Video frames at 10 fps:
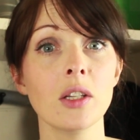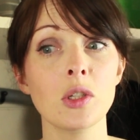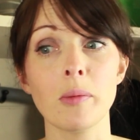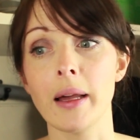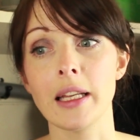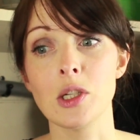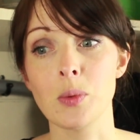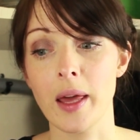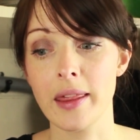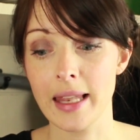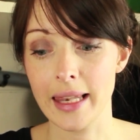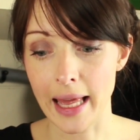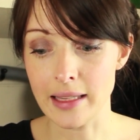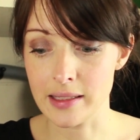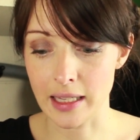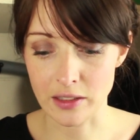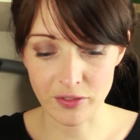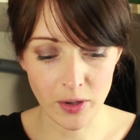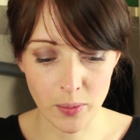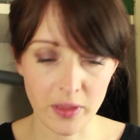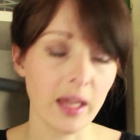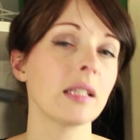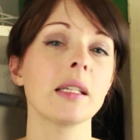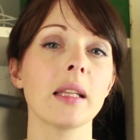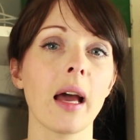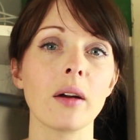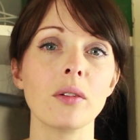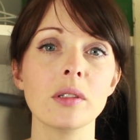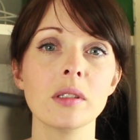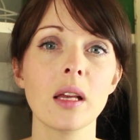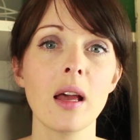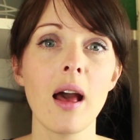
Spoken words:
to manage, with less things, fewer things in the house.